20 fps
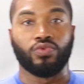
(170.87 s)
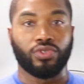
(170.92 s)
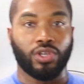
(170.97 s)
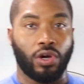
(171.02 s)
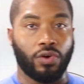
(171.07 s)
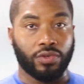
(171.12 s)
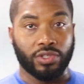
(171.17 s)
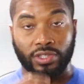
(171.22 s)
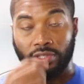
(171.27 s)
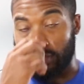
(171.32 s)
you
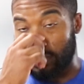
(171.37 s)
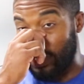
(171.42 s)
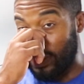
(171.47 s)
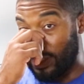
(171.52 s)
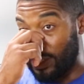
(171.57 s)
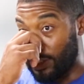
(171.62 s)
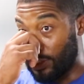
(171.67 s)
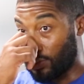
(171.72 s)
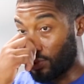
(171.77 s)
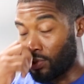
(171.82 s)
notice
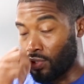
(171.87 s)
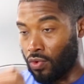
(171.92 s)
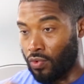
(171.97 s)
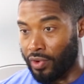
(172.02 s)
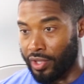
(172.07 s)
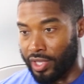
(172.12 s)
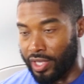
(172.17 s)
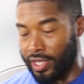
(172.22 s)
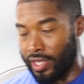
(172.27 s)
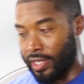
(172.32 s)
he's
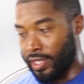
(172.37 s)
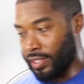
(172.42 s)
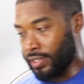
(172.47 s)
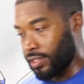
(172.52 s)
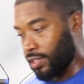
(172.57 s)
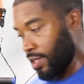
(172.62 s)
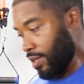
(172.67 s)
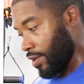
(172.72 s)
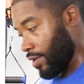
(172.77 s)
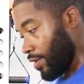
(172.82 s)
doing
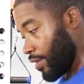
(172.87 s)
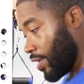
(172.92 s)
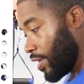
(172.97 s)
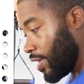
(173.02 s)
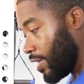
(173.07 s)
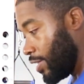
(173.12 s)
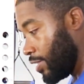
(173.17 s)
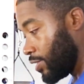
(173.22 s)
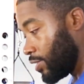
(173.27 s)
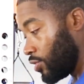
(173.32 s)
is
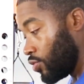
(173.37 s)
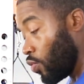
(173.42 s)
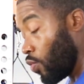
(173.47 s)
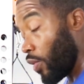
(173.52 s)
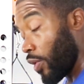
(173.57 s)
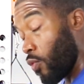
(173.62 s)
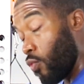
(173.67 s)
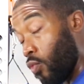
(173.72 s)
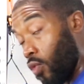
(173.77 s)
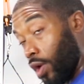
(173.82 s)
he's
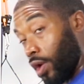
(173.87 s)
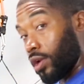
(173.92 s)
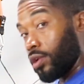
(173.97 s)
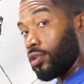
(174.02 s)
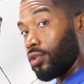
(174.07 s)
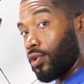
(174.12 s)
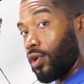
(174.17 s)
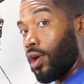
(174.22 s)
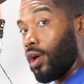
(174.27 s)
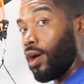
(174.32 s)
doing one
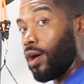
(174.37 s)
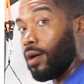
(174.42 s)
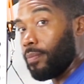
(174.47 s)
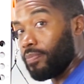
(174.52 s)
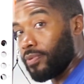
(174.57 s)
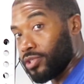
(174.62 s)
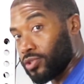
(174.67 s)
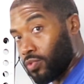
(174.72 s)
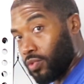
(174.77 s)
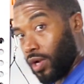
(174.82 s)
little
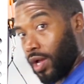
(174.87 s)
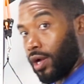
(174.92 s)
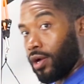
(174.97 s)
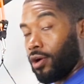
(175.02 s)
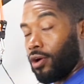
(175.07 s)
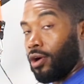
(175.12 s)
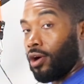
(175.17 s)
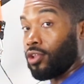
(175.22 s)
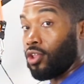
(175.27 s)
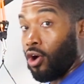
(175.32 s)
hump is what I
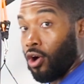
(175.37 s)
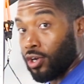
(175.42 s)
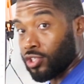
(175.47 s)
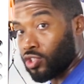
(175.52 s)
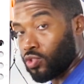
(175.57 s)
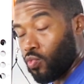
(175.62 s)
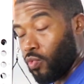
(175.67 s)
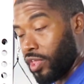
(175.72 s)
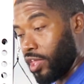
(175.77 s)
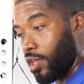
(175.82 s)
call our
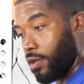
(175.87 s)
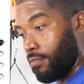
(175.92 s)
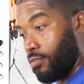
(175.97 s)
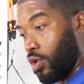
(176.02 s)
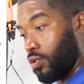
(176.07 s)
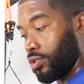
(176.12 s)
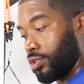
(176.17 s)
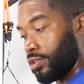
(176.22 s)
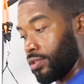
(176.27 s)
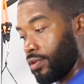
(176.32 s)
swinging
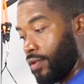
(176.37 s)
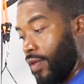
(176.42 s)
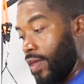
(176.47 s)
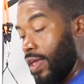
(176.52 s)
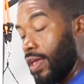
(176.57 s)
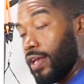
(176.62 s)
motion.